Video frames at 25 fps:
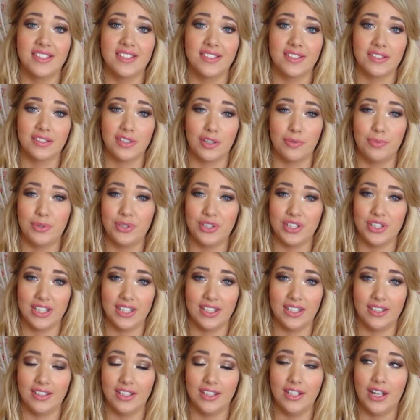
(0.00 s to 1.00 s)
so much,
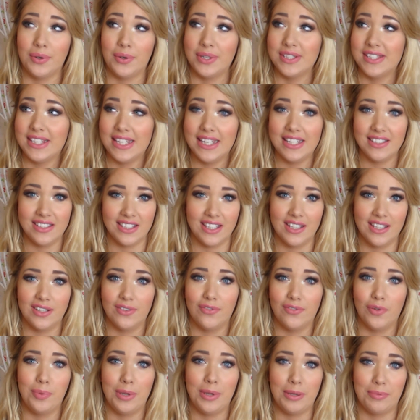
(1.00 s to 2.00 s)
you know, it's easier
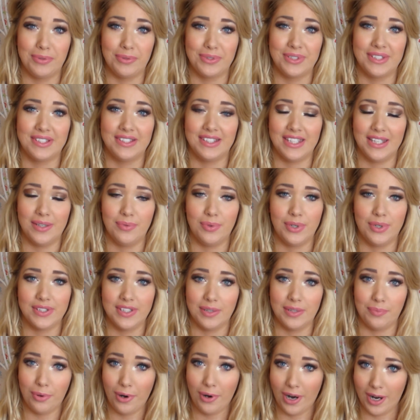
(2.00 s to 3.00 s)
for people to see what's
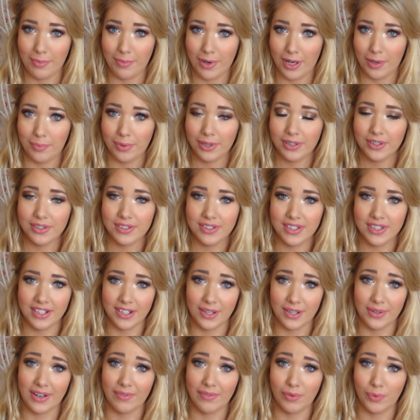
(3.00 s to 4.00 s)
in Primark because they
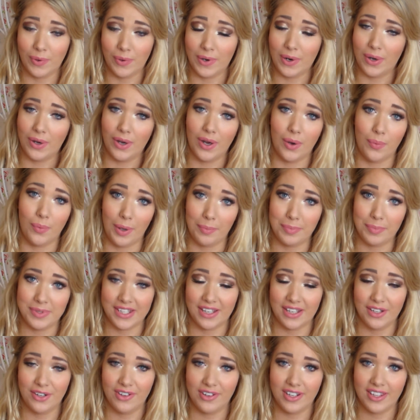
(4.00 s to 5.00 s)
don't have a
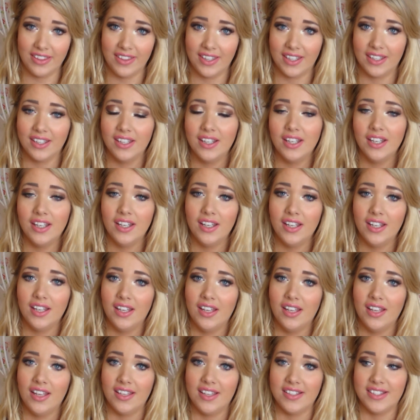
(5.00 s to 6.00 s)
website or anything.
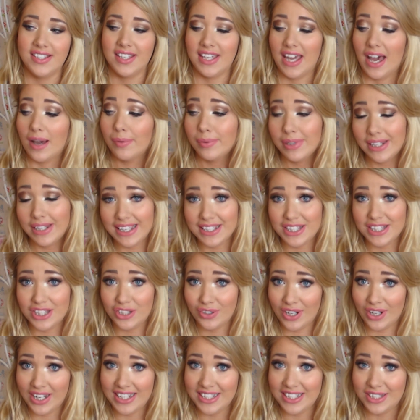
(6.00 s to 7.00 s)
So yeah, I'm going to get
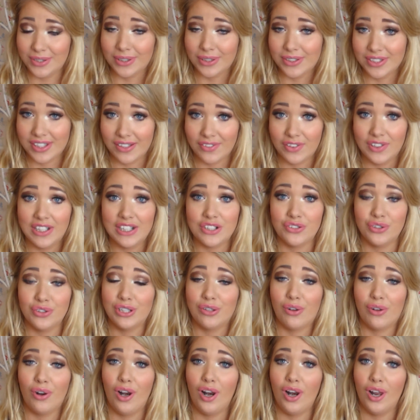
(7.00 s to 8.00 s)
straight into it because I've literally
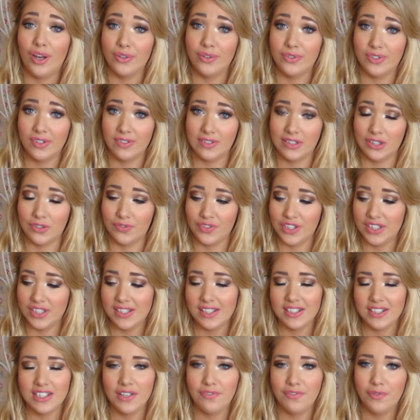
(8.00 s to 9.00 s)
got loads of stuff. This is
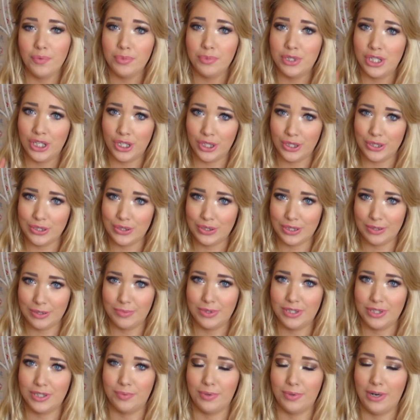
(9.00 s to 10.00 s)
actually from 2
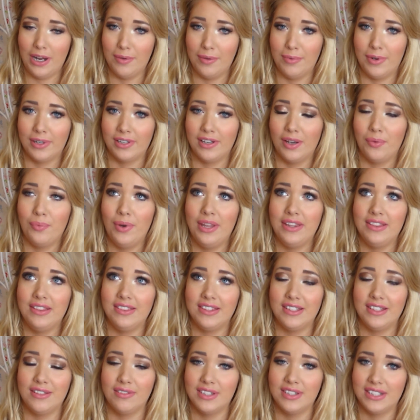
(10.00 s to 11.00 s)
trips to Primark. I went
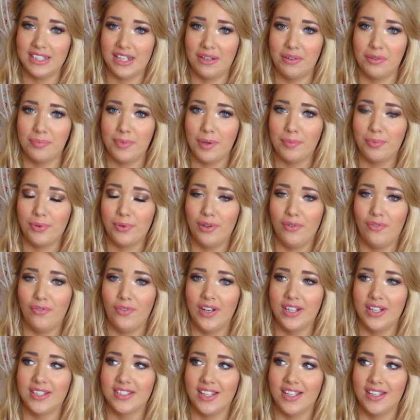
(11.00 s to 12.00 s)
the other day with my
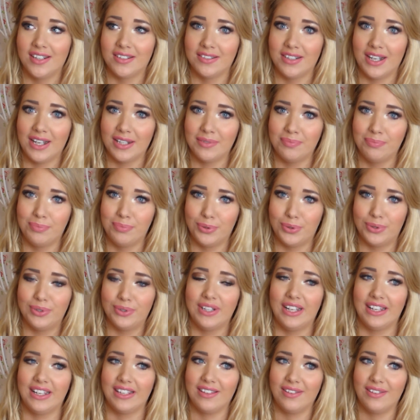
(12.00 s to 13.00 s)
boyfriend and I bought
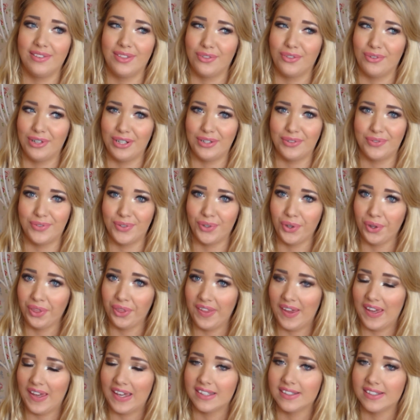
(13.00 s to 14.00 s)
like 3 or 4
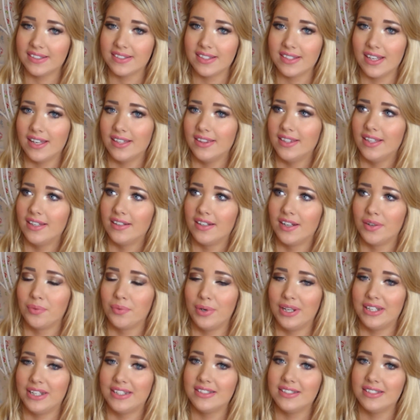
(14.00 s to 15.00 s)
things and then I
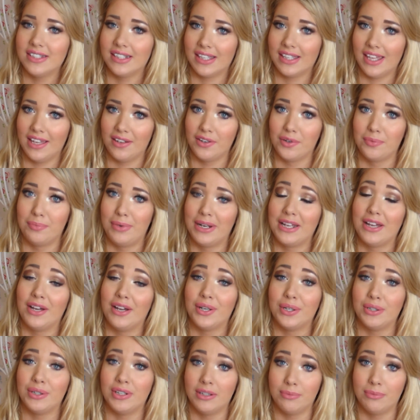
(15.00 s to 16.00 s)
went again on
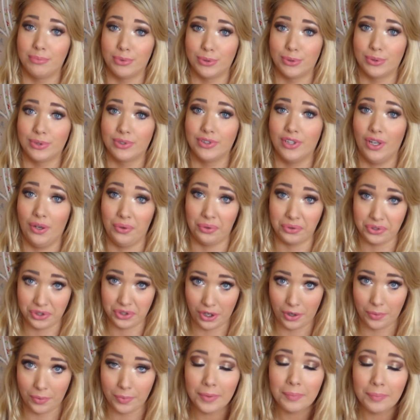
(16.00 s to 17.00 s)
my own and bought the whole
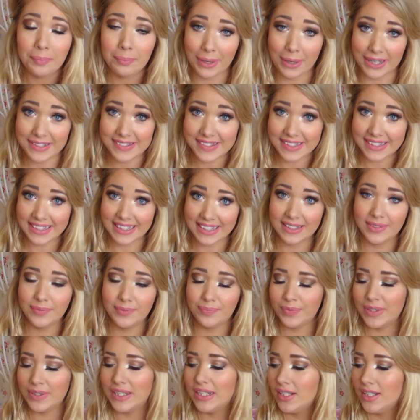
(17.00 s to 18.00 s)
shop basically.
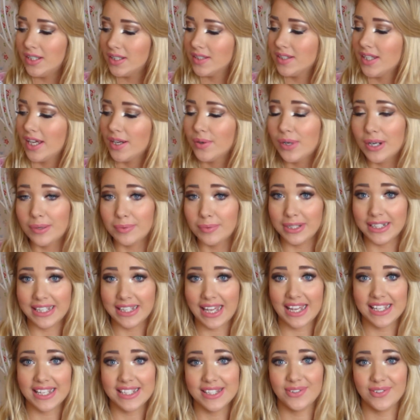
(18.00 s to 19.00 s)
So I'm going to
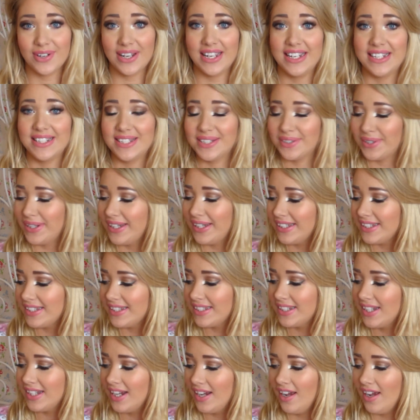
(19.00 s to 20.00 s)
get straight into
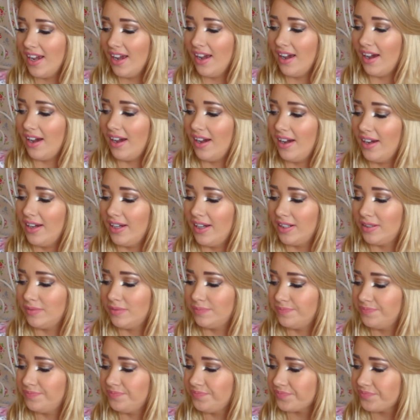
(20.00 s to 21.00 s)
it.
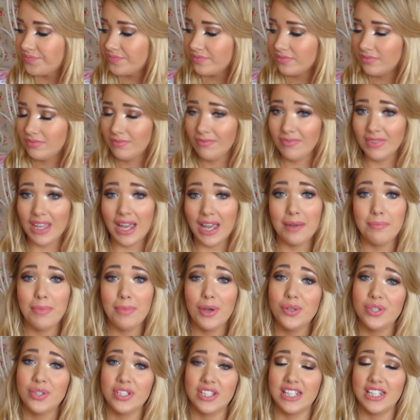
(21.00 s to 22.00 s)
I
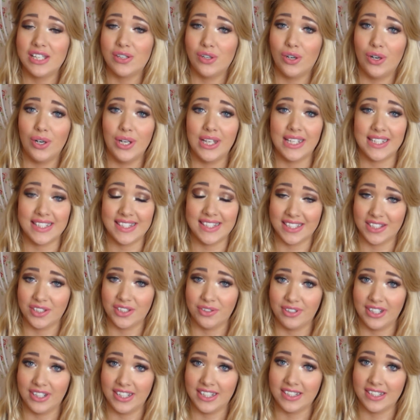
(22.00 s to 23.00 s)
mostly got
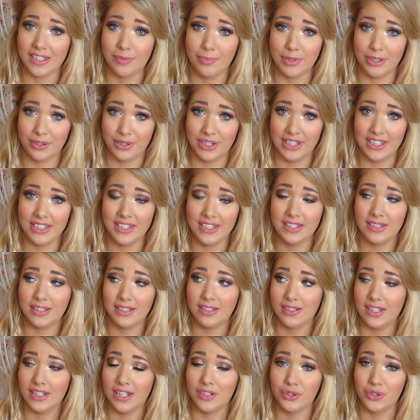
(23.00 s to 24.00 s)
accessories, I'll be
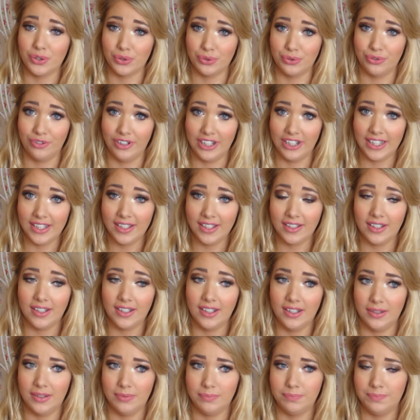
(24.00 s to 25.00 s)
honest, and jewellery.
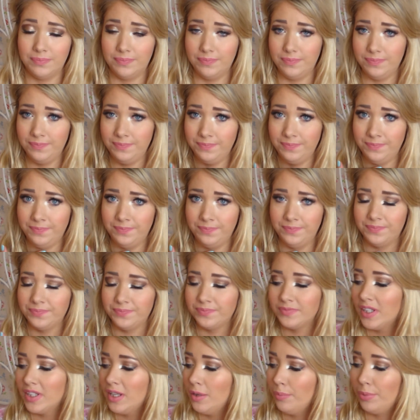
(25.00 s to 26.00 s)
But
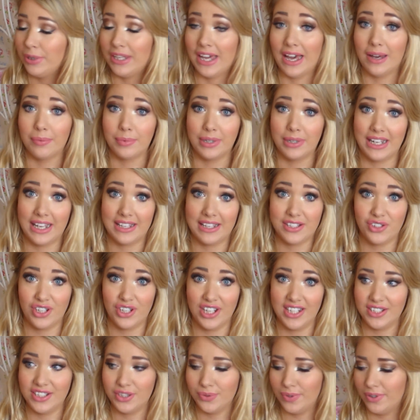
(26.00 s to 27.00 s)
yeah, I'm going to get straight
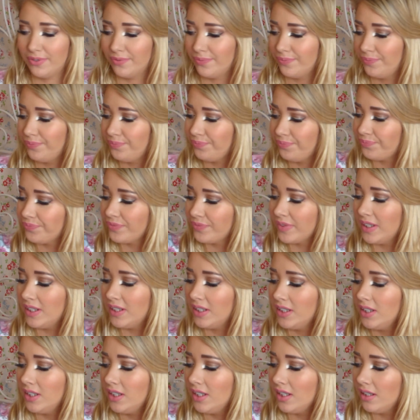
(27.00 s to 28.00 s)
into it.
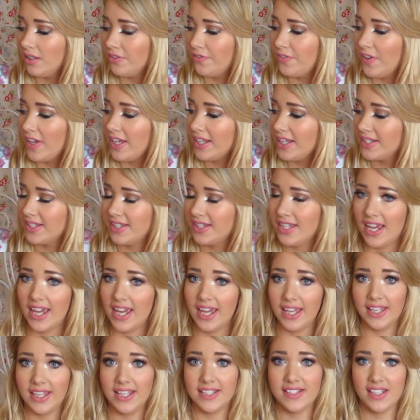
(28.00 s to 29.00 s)
First
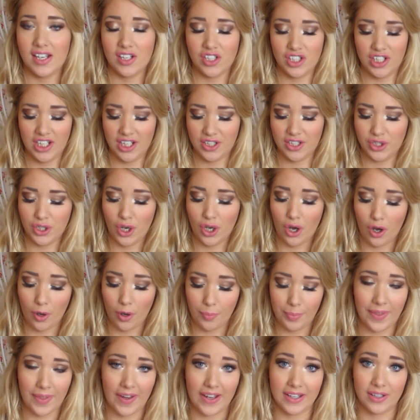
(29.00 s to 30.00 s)
thing is actually a
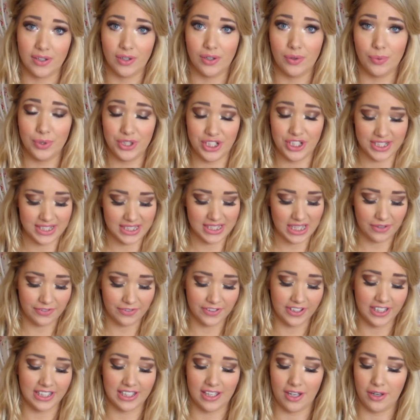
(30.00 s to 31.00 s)
top that I got, which is
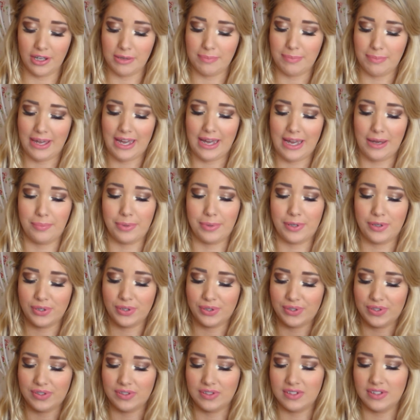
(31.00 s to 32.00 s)
definitely going back
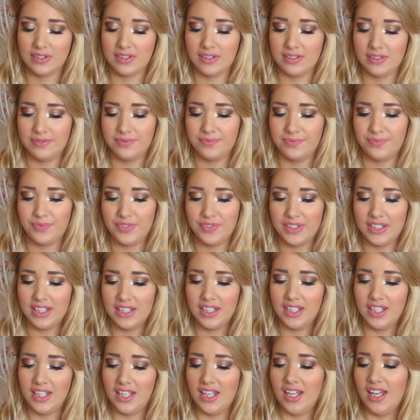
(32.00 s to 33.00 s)
because
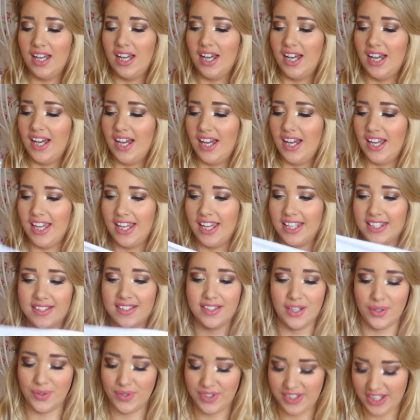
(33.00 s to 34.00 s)
it's
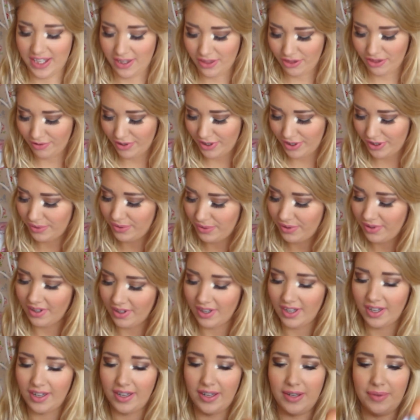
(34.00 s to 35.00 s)
so see-through.
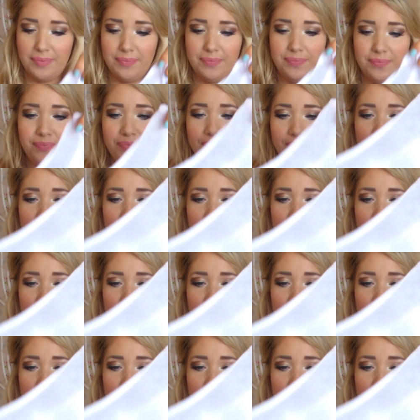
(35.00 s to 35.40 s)
I